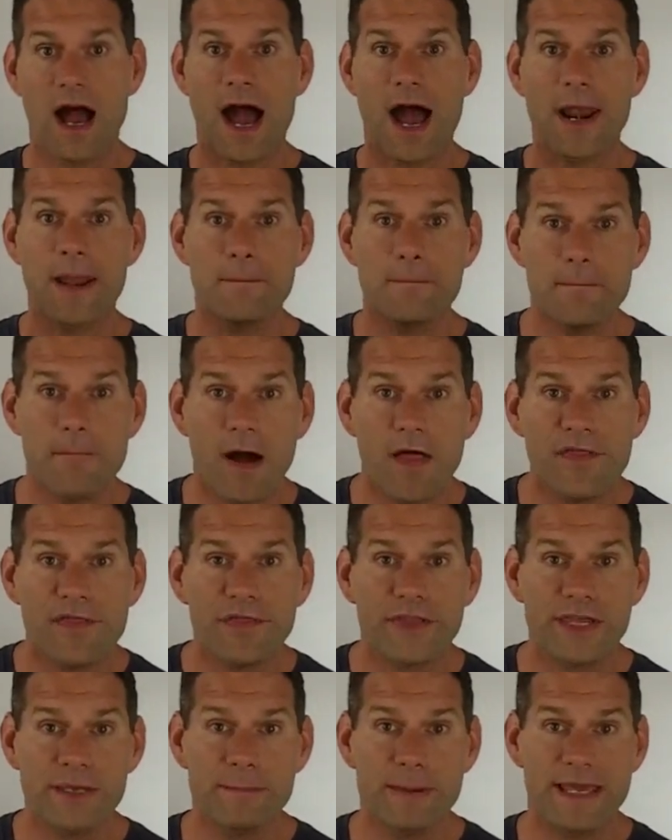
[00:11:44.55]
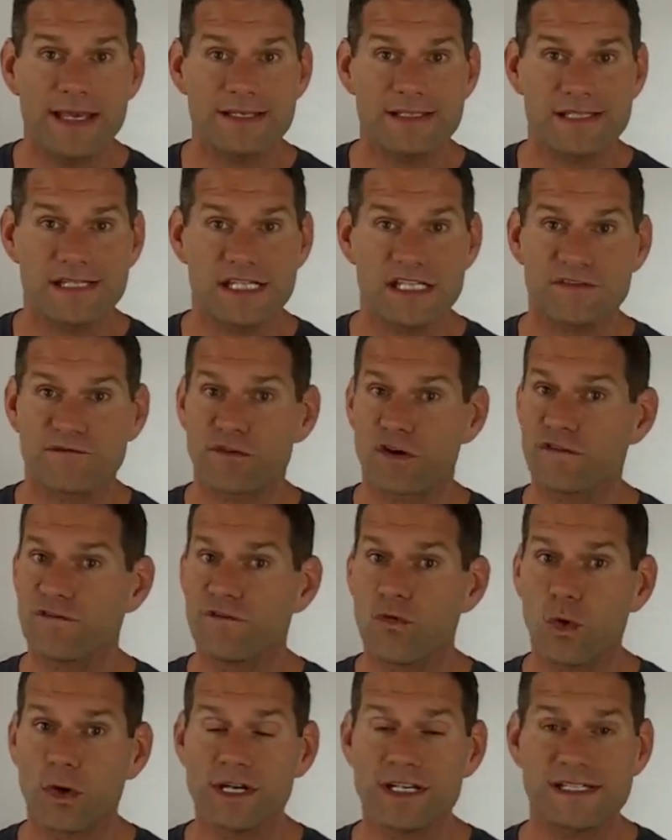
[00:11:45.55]
on a monthly basis for
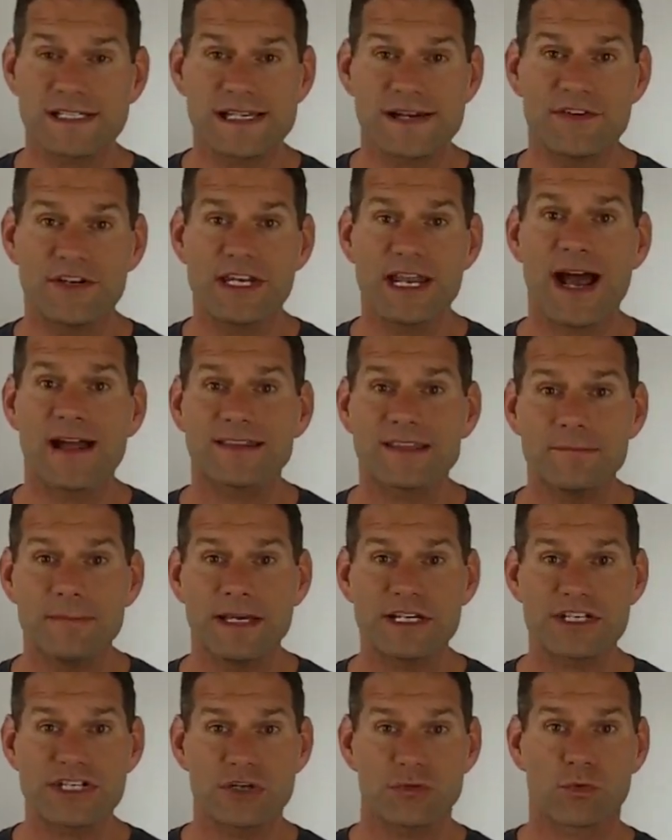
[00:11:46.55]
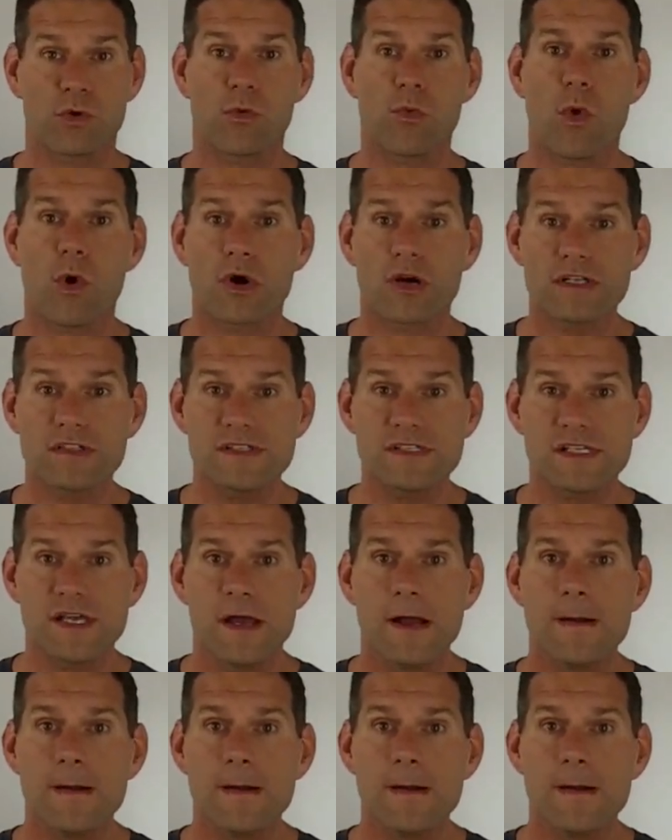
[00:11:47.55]
47, not to mention rewards